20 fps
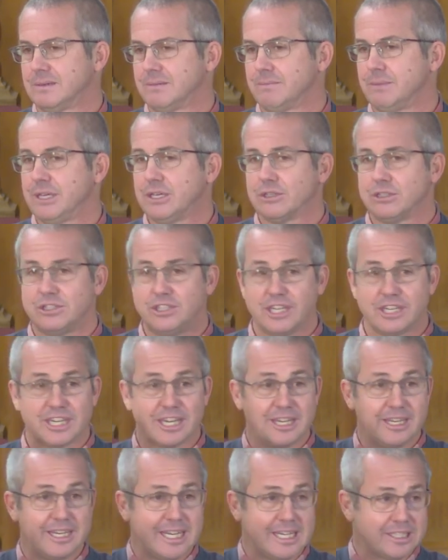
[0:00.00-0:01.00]
because you're
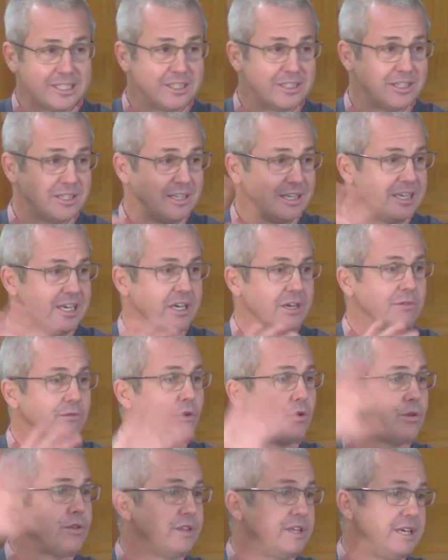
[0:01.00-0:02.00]
connected to the King of
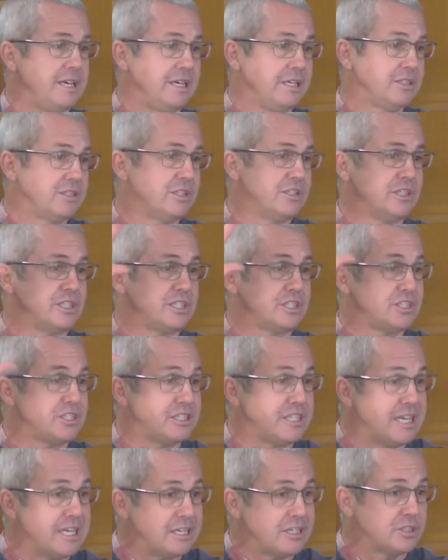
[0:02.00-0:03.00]
all things and your
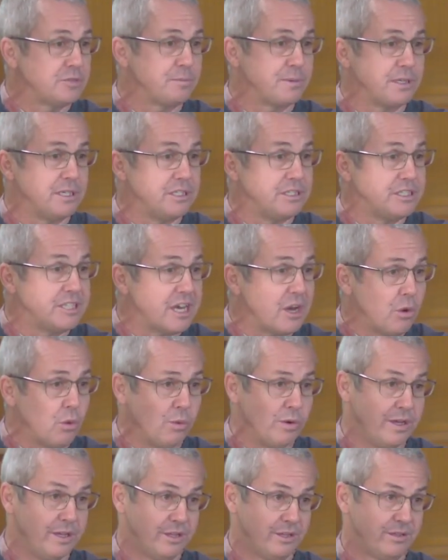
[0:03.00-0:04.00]
sin has been dealt
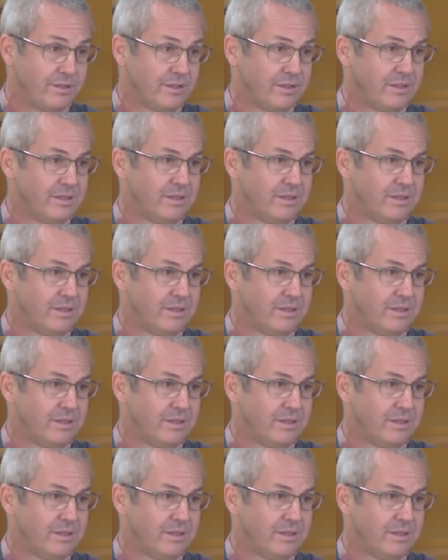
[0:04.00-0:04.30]
with.